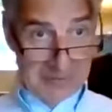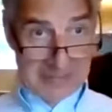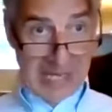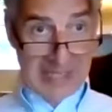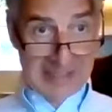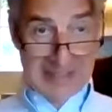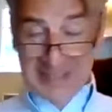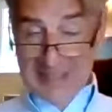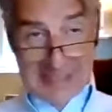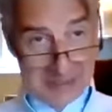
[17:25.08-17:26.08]
sadly.
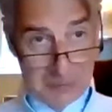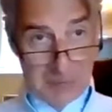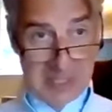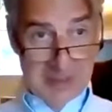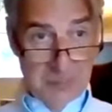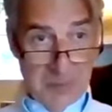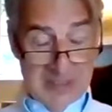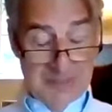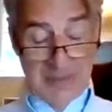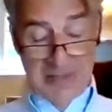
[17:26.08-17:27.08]
These things always
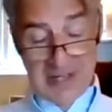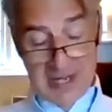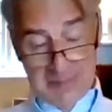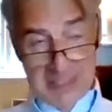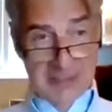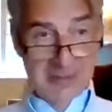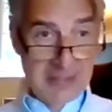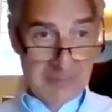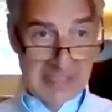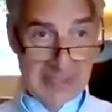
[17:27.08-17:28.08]
whiz by. I'm
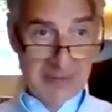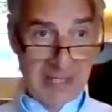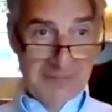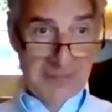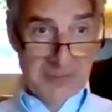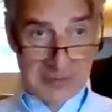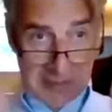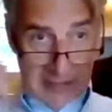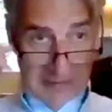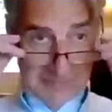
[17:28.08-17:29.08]
extremely grateful to
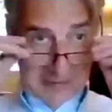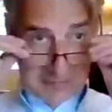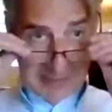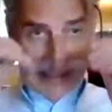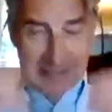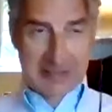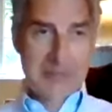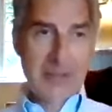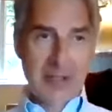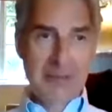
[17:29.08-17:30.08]
you for spending some
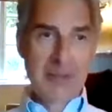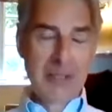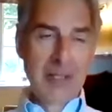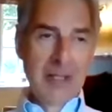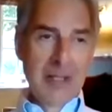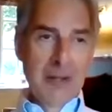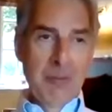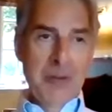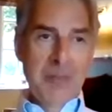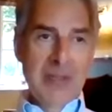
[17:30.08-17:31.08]
time
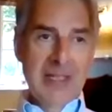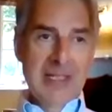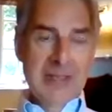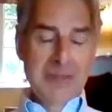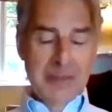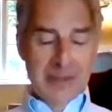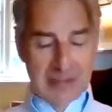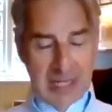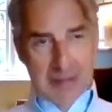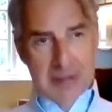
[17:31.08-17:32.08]
with me. It's been an
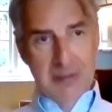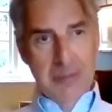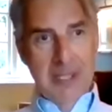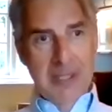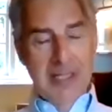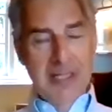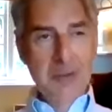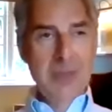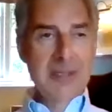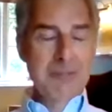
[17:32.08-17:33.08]
absolute pleasure as
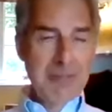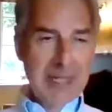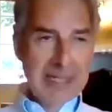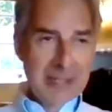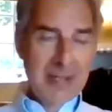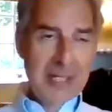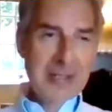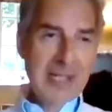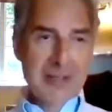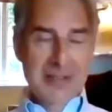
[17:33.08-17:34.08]
always. Many
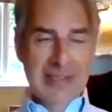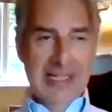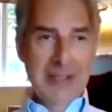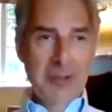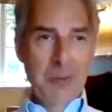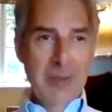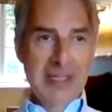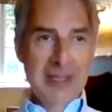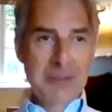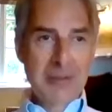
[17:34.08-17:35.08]
congratulations again on
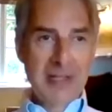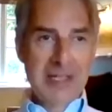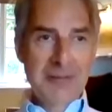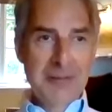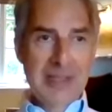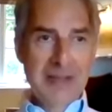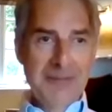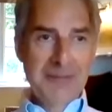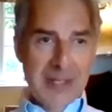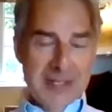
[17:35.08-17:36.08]
winning the prize for being the
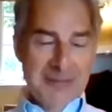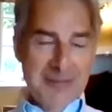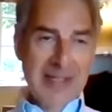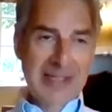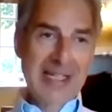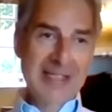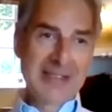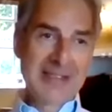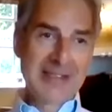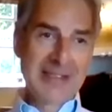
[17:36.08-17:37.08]
first of my
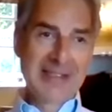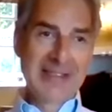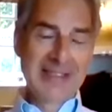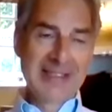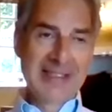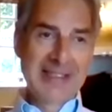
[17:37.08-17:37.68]
guests in this